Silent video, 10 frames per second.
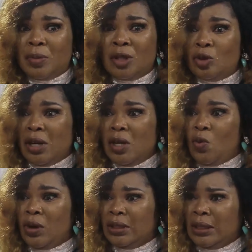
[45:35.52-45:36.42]
speak to
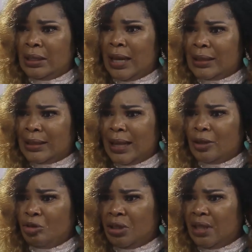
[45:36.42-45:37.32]
anyone since last
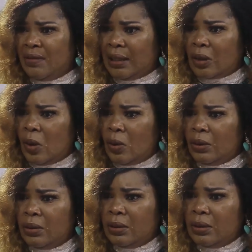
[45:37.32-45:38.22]
night you received that call.
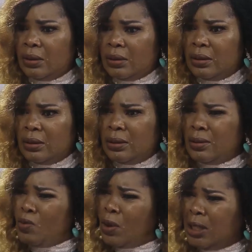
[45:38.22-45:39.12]

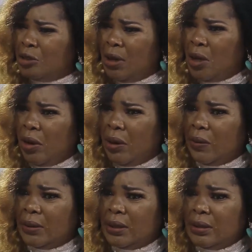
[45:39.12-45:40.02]
What is really going
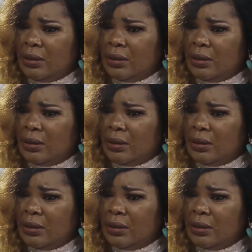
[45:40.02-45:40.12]
on?